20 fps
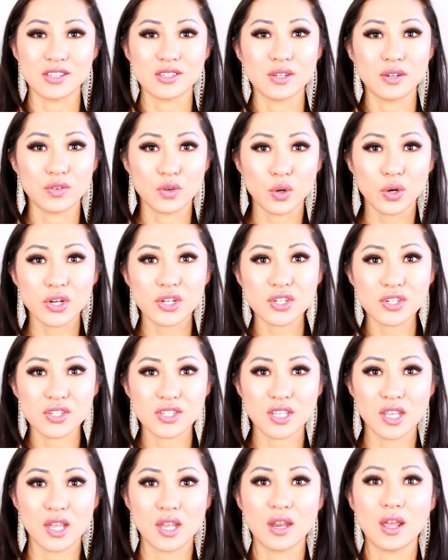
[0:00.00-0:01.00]
So of course your
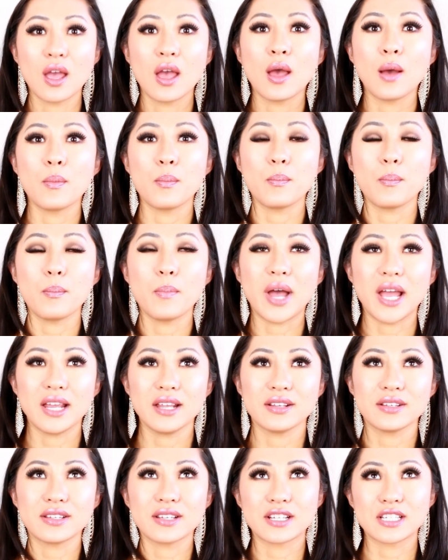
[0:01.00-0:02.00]
skin
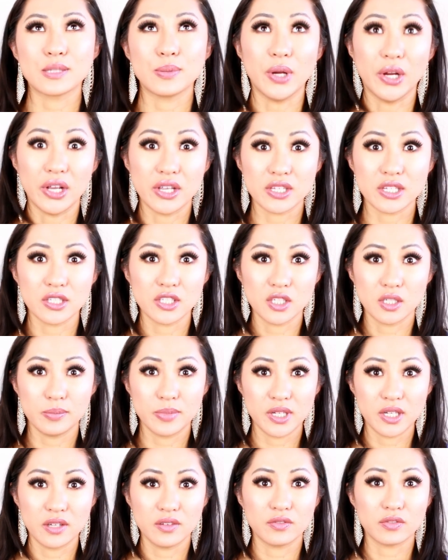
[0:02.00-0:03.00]
might experience a little
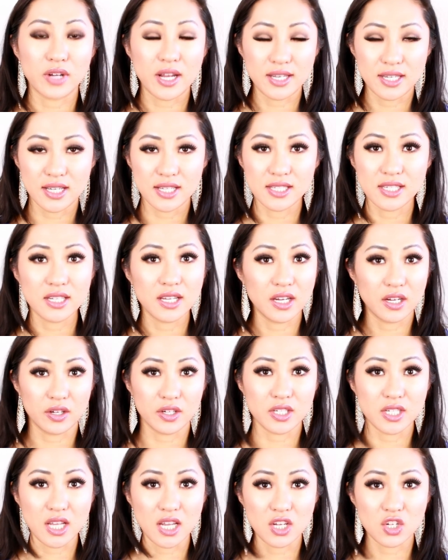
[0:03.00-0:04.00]
bit of redness and
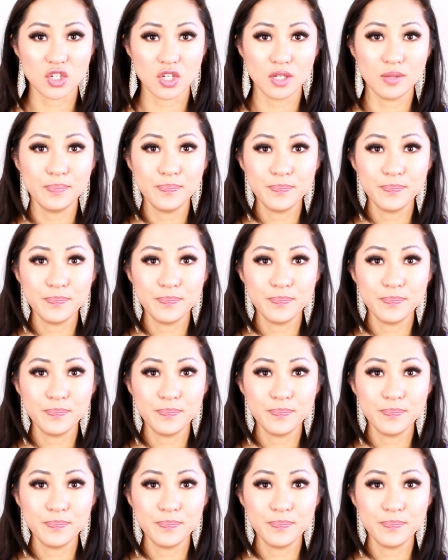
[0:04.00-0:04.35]
irritation.